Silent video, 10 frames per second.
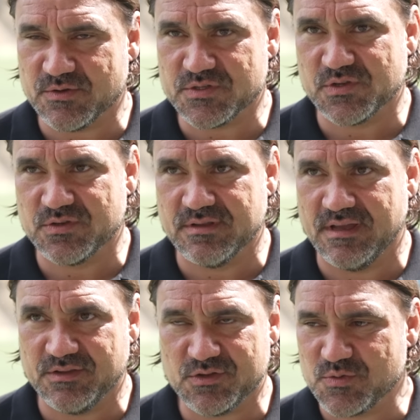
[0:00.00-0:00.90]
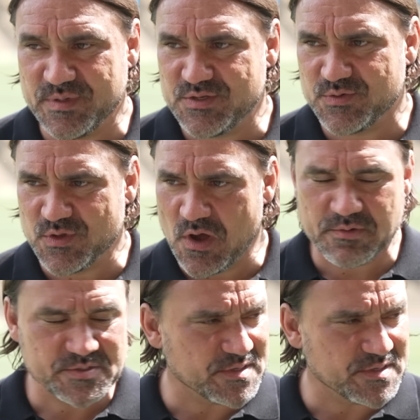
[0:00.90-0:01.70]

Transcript: and also not to be too nervous.